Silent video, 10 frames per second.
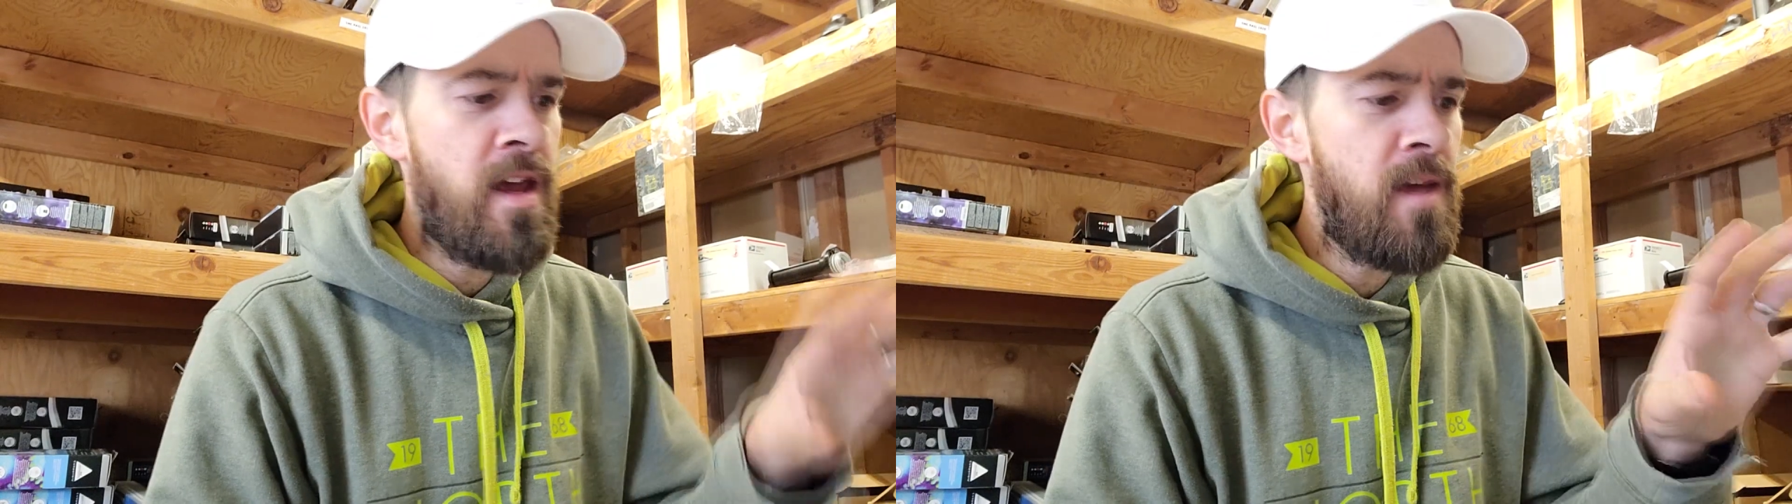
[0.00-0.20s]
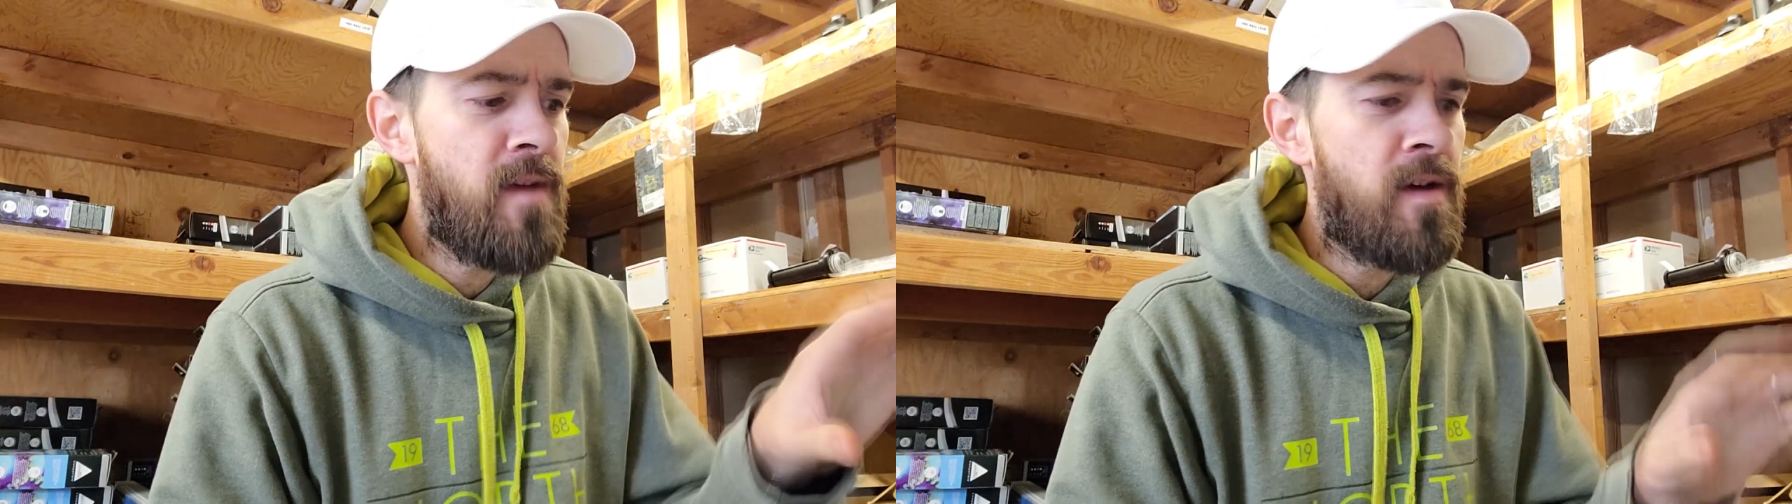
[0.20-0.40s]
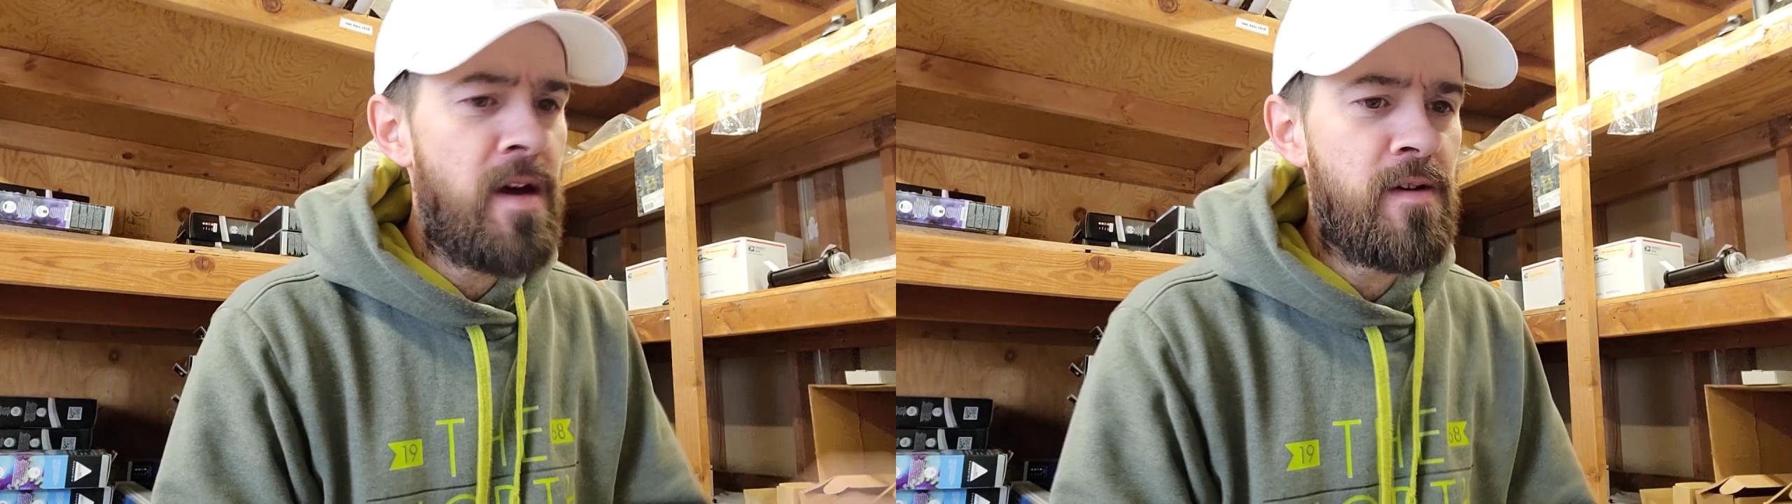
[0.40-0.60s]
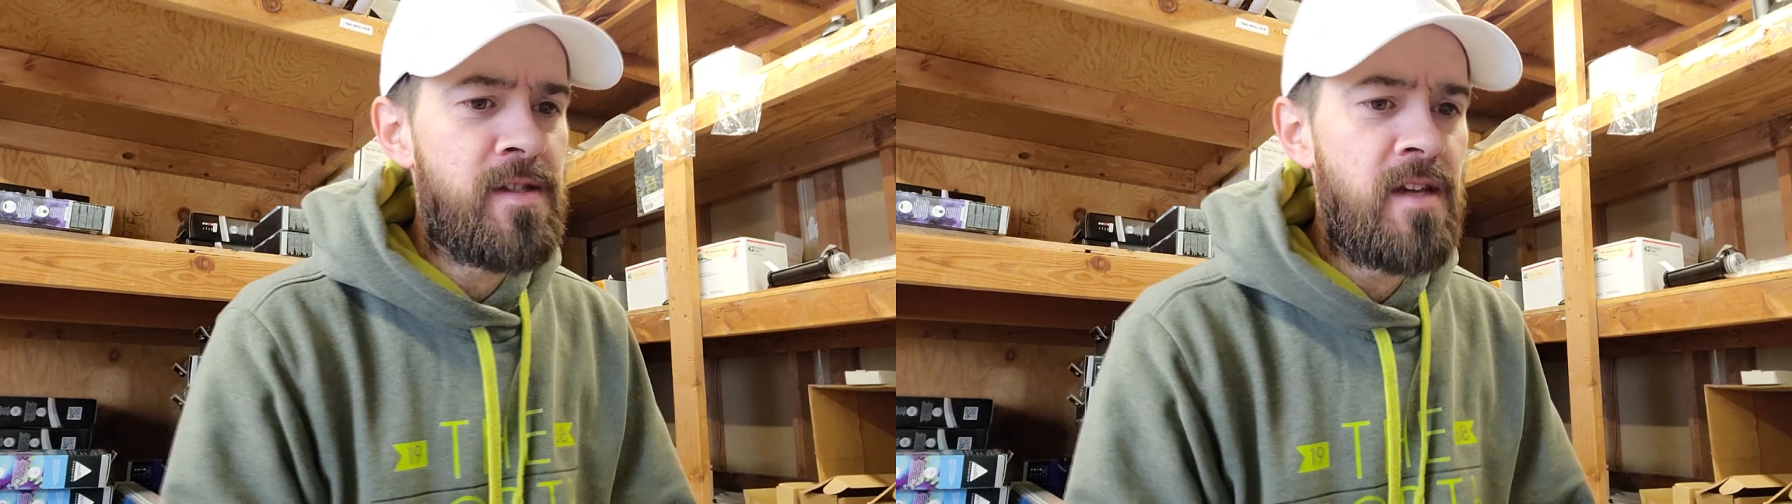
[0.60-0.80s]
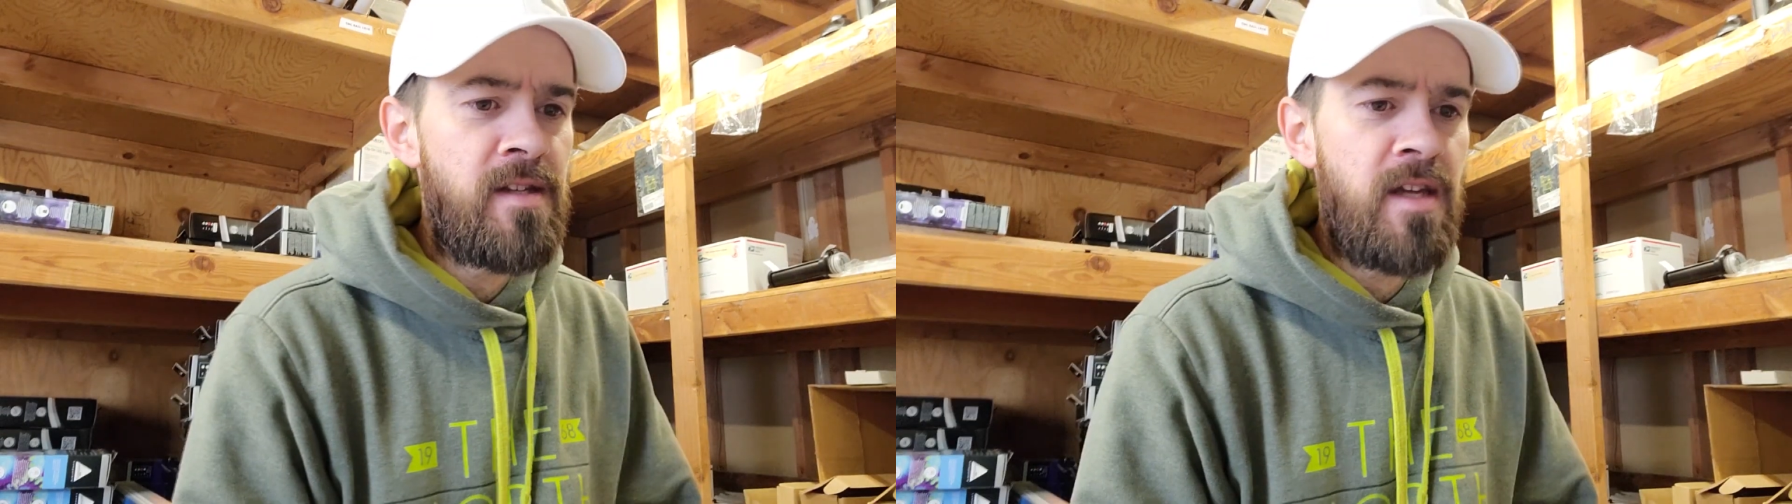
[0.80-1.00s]
email that was
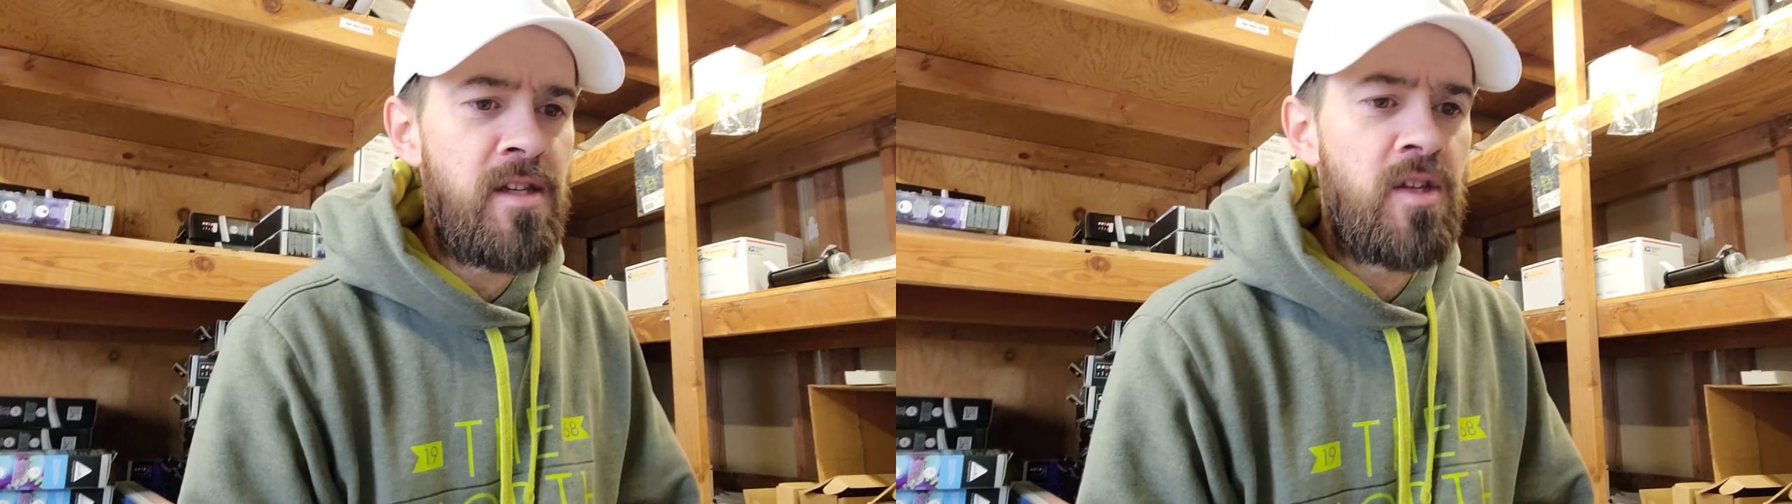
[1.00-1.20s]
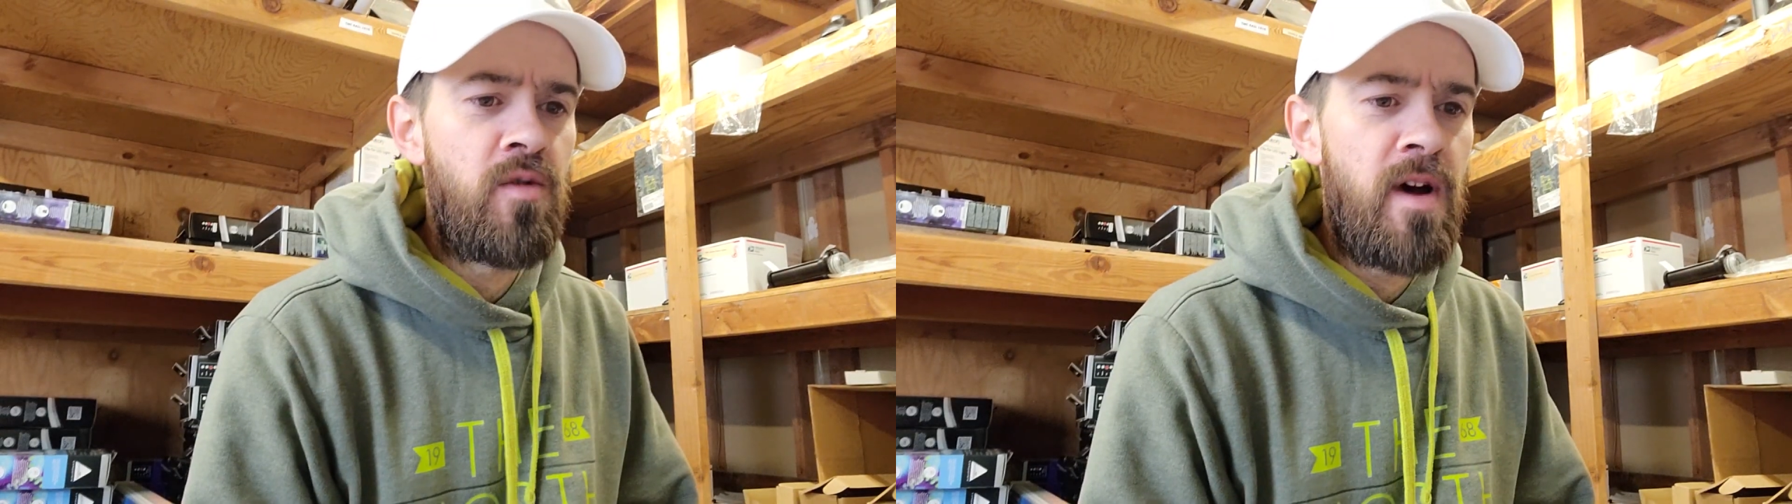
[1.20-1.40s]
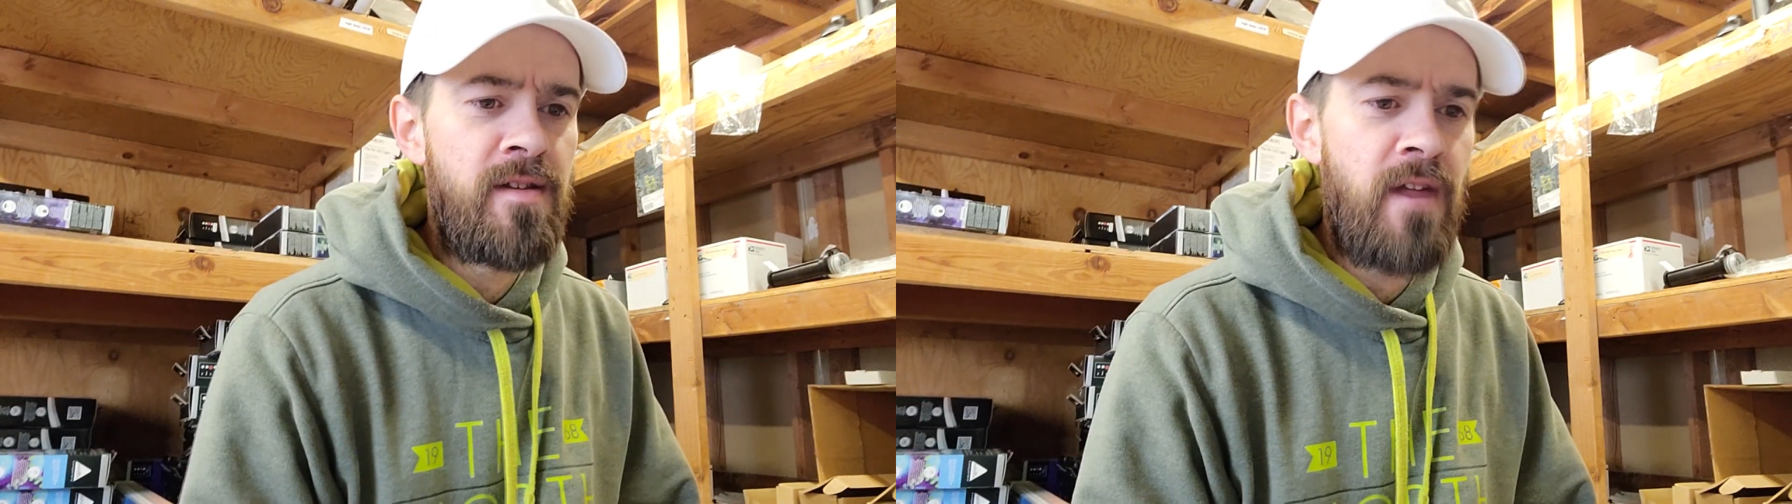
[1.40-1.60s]
sent in to us.